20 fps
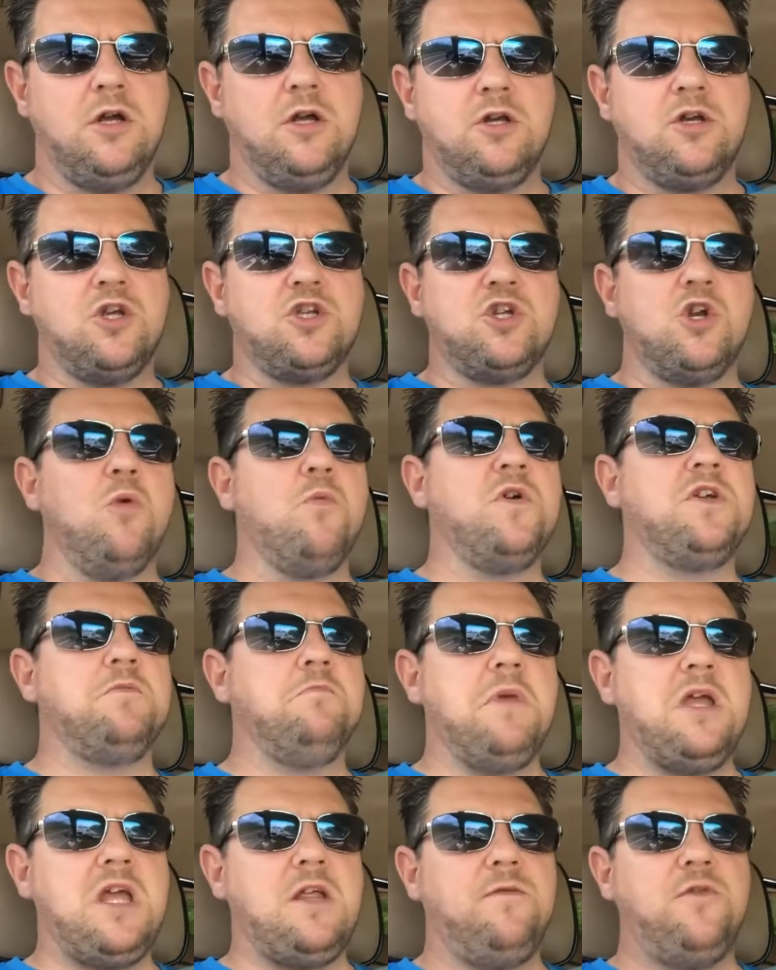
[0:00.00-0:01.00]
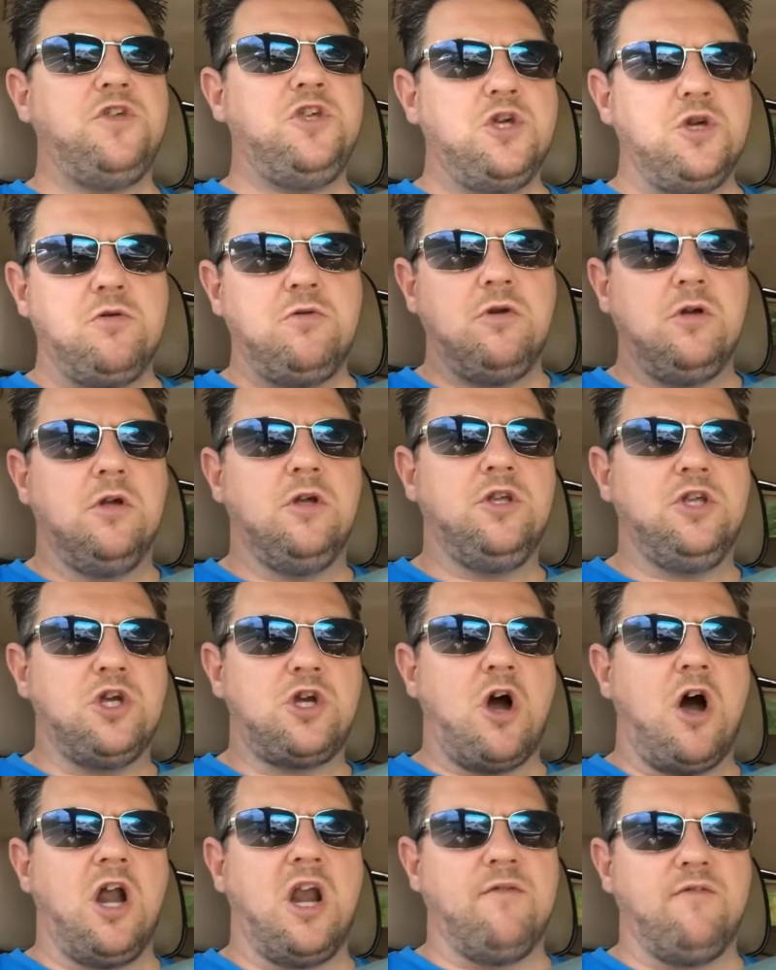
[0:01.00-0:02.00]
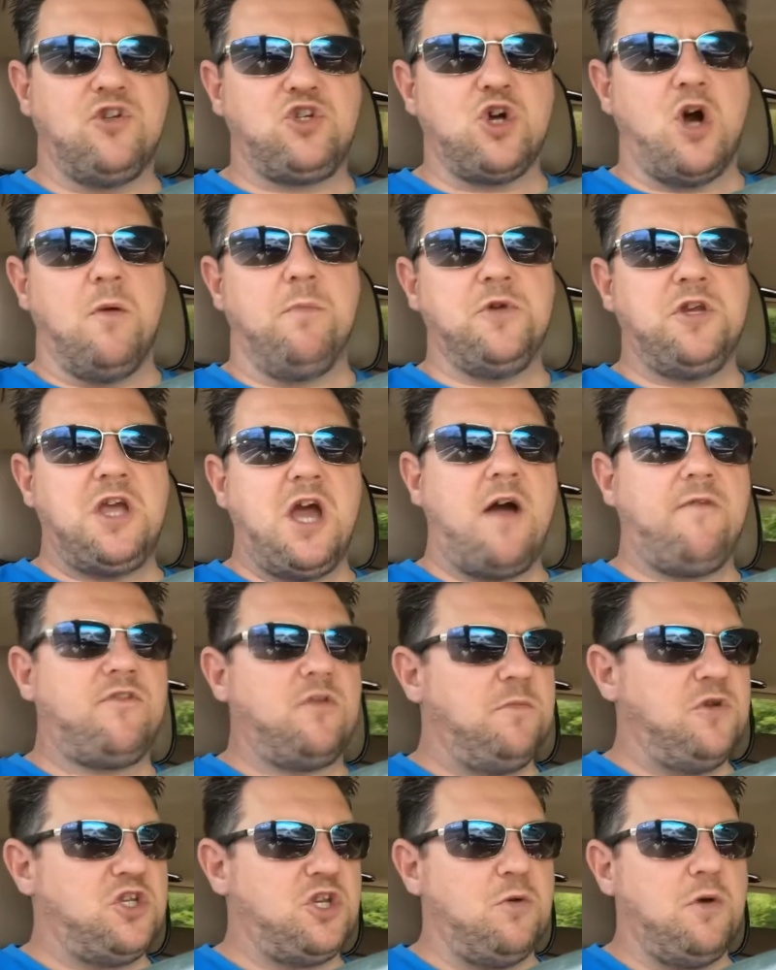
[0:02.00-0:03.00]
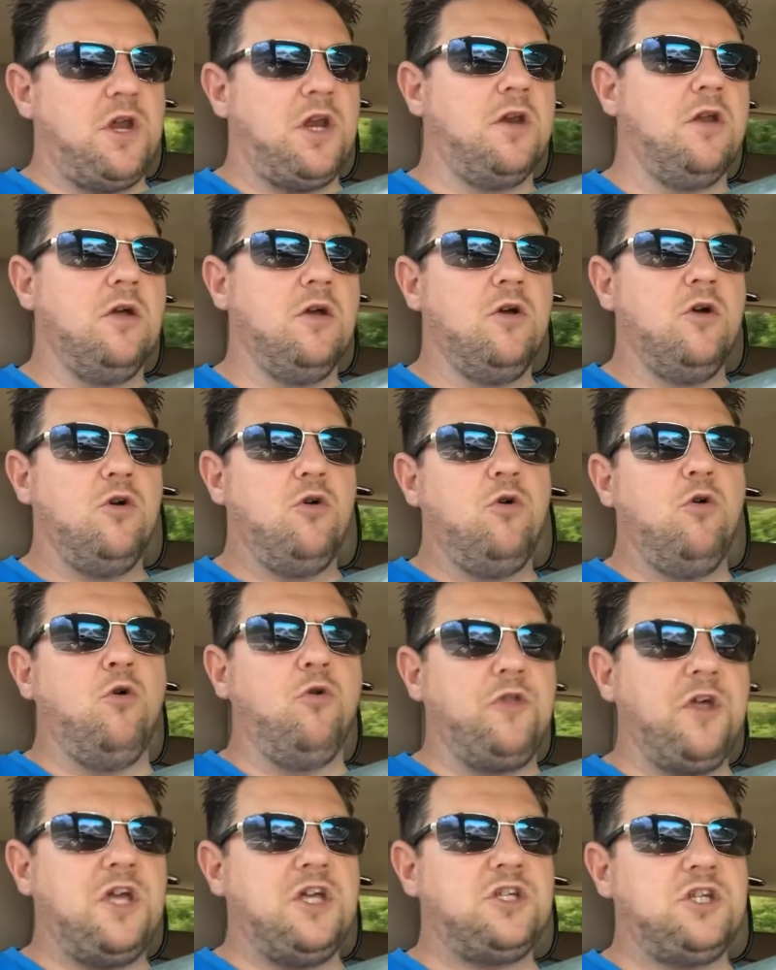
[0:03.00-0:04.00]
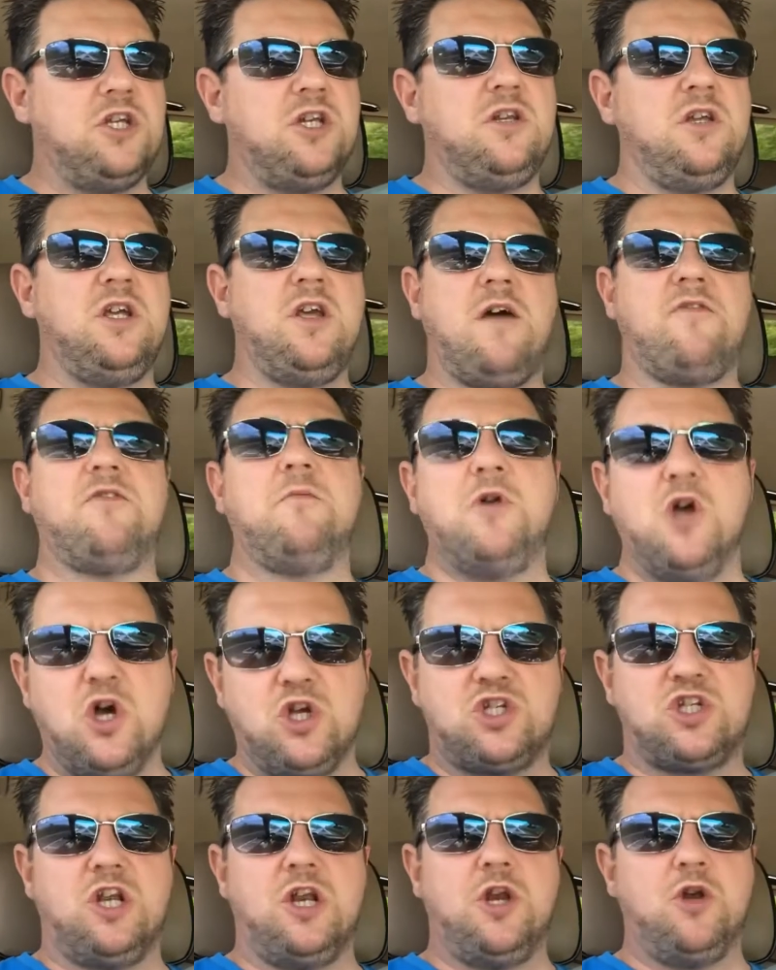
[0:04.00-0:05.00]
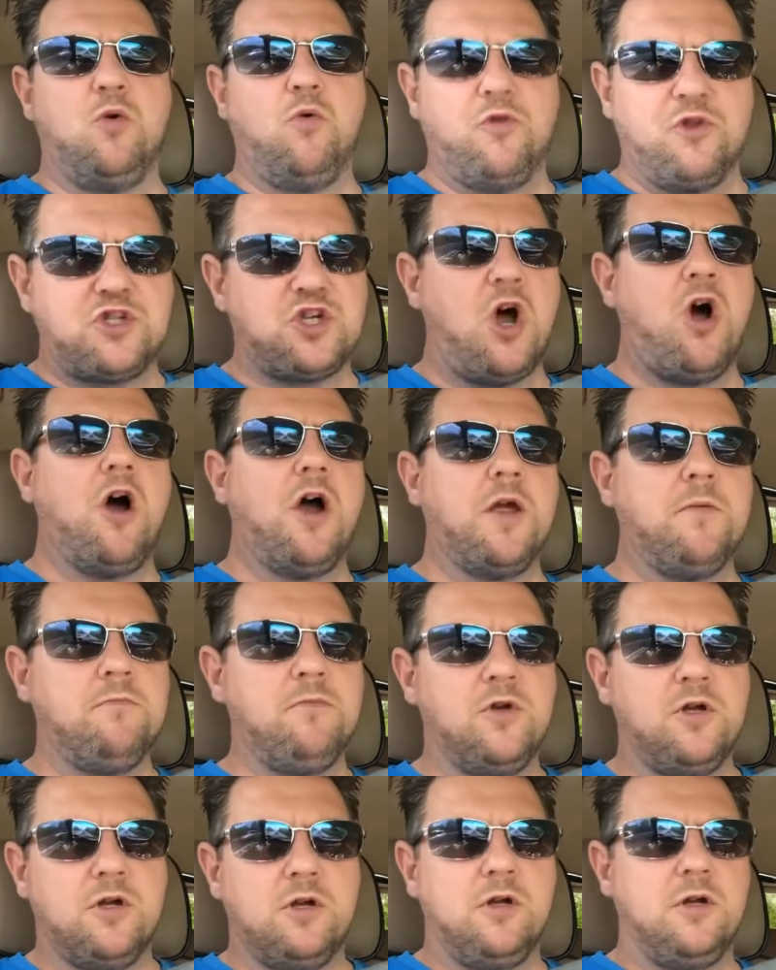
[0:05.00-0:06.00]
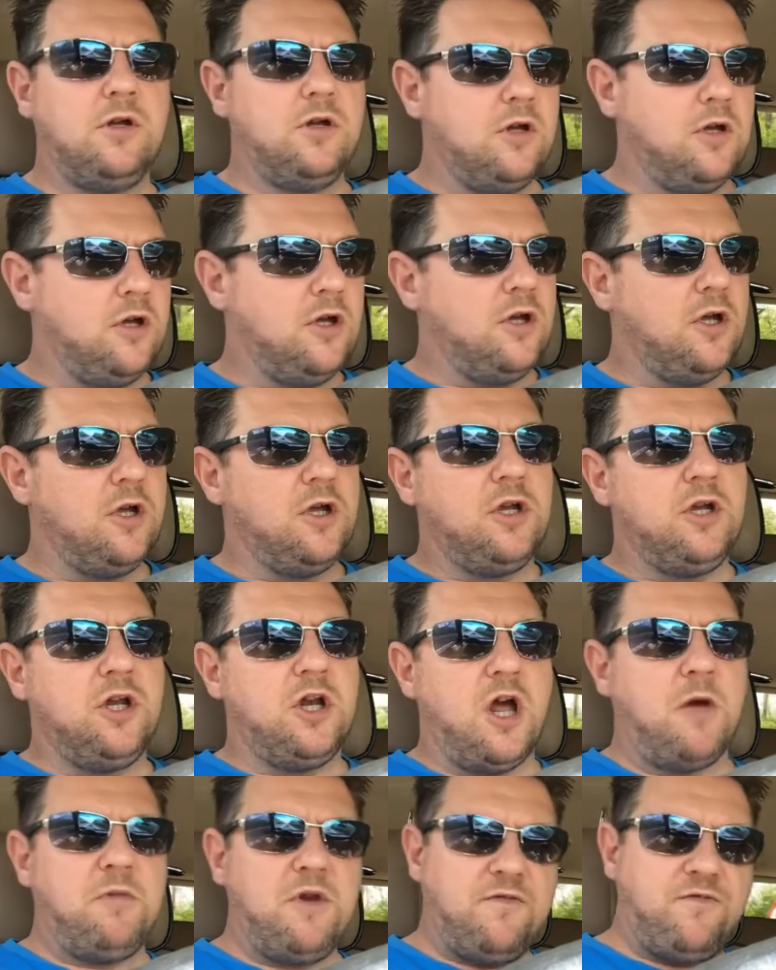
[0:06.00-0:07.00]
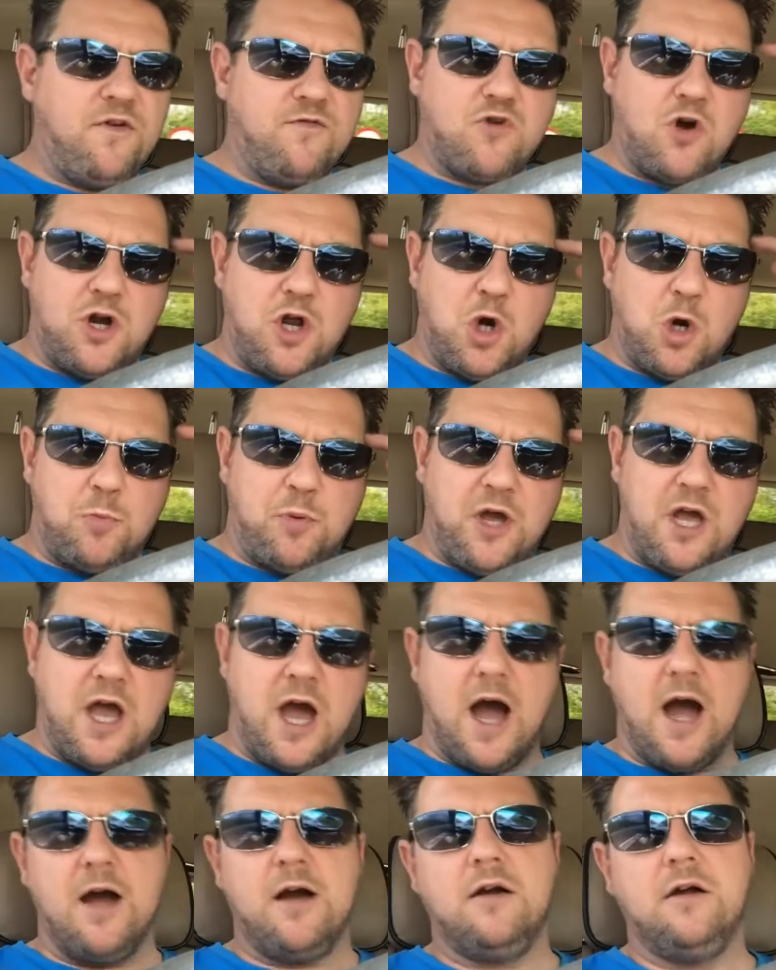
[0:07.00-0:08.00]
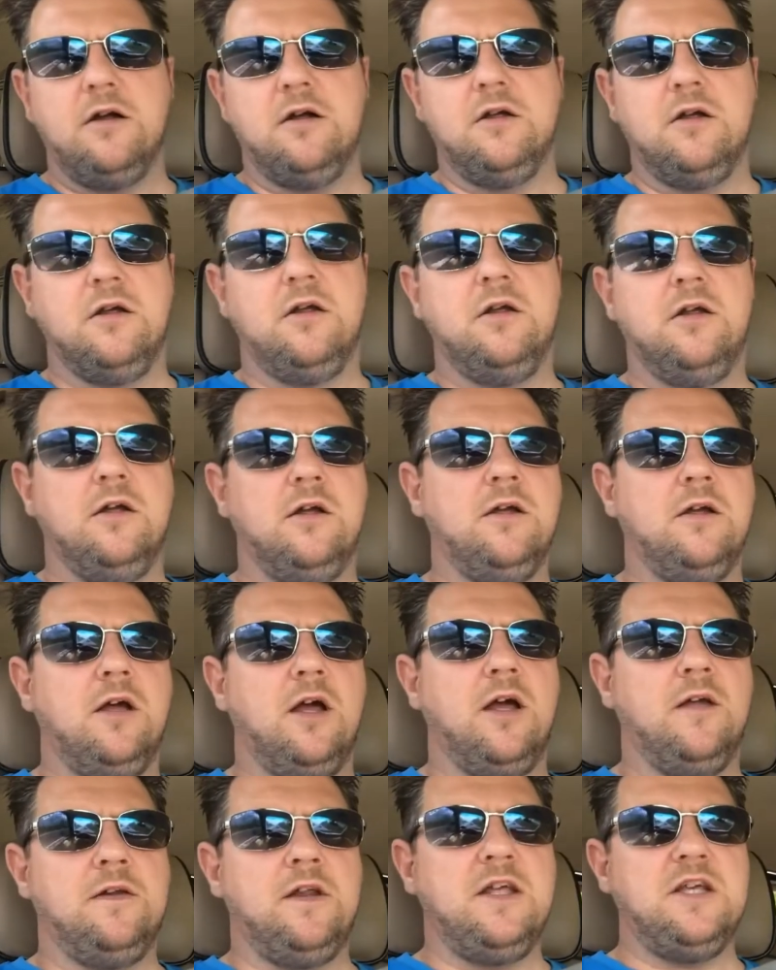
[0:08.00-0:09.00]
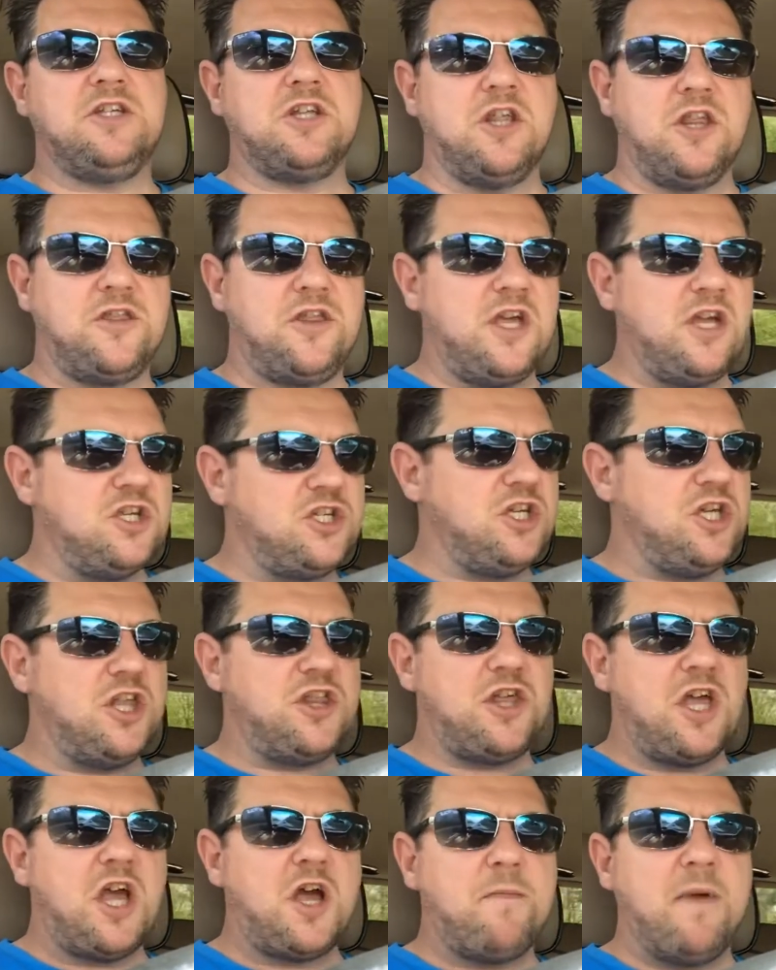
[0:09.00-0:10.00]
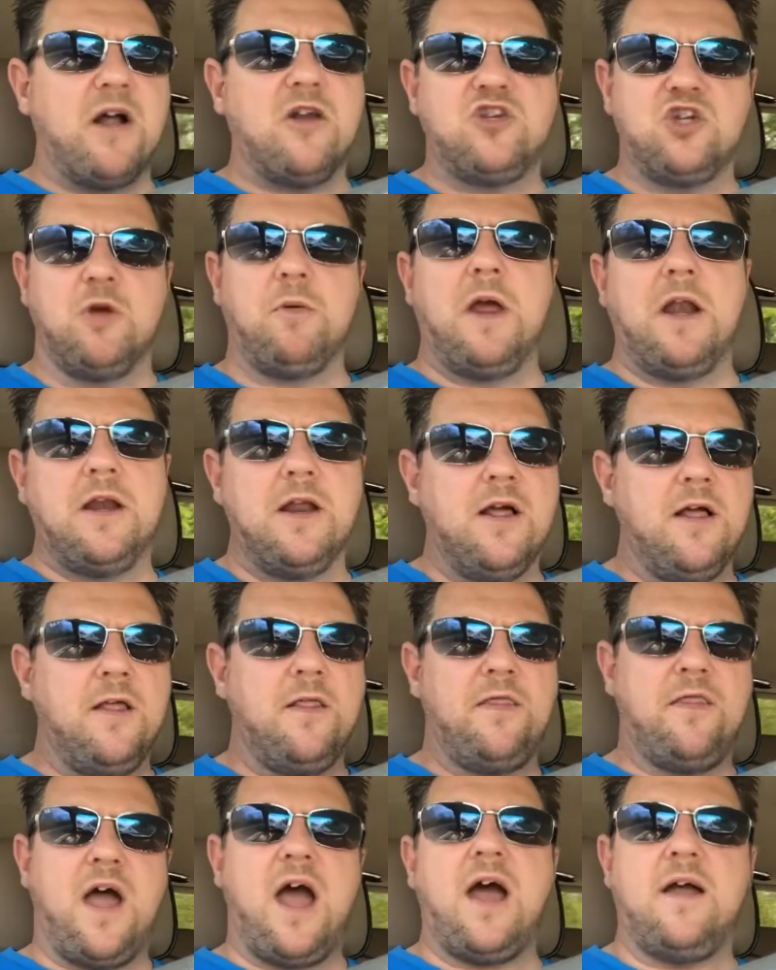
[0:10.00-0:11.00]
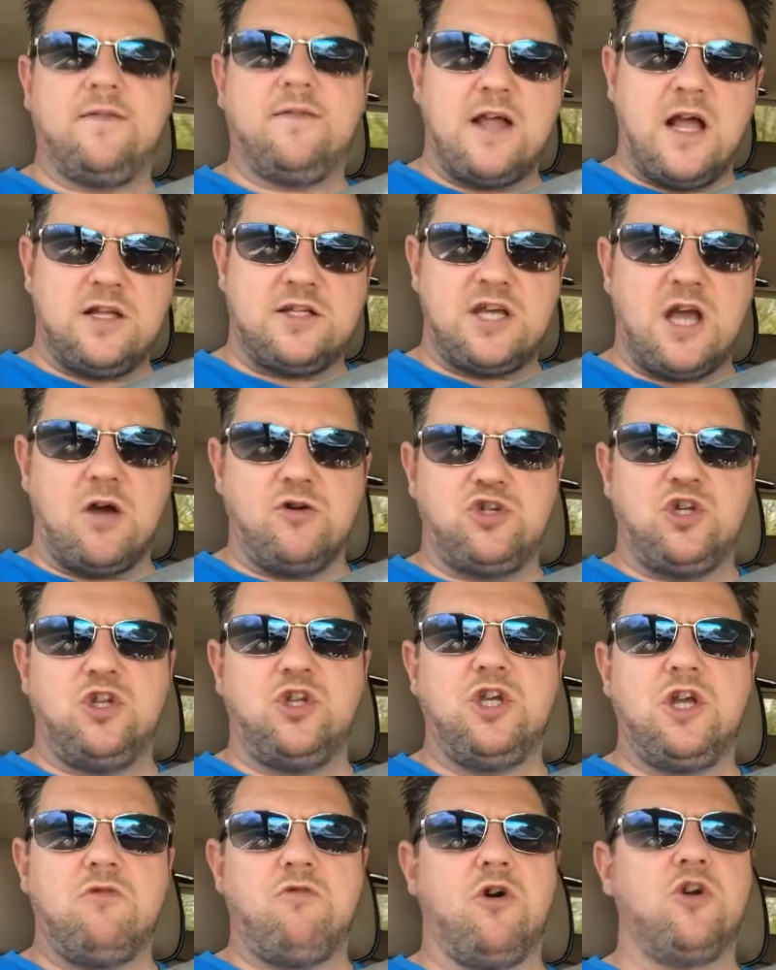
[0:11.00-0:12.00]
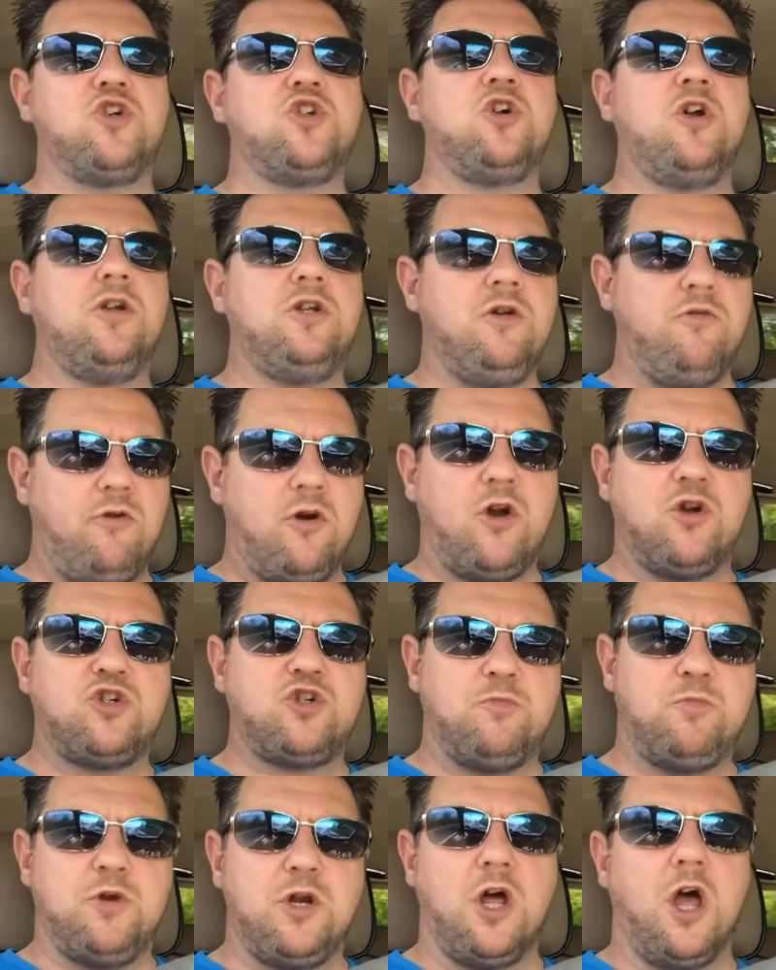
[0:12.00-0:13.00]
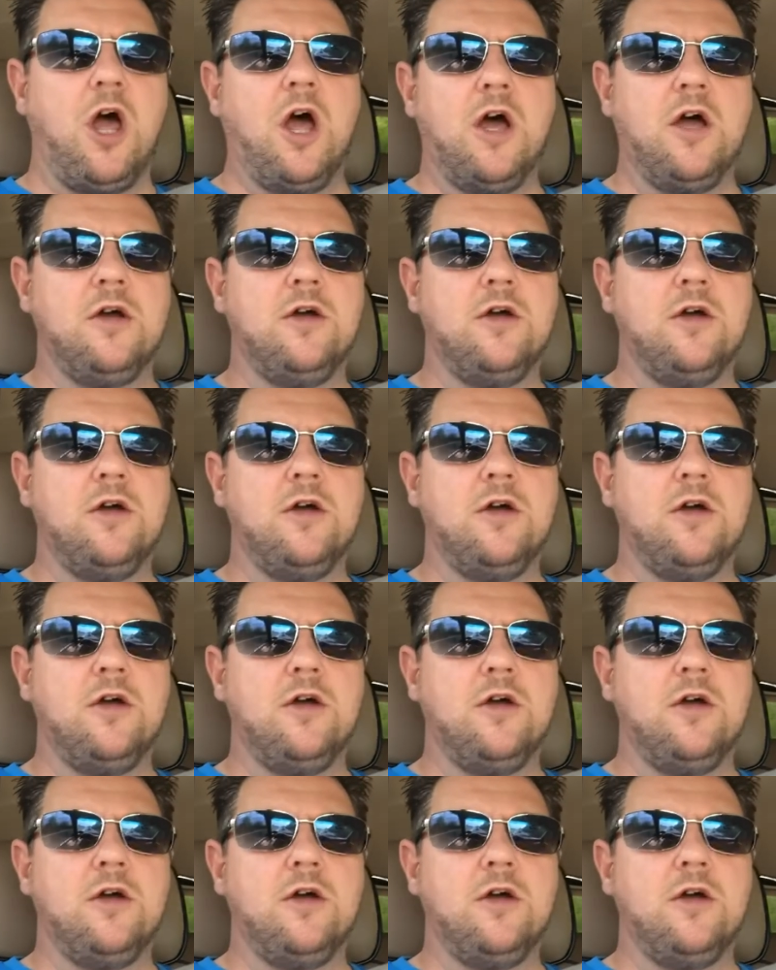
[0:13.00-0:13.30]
Doesn't always mean that you can't have a job and you have to be doing all the, you have to be hustling all the time, you know. But if you've got it up here, and these are the things that you think about doing, that tells you that you're an entrepreneur.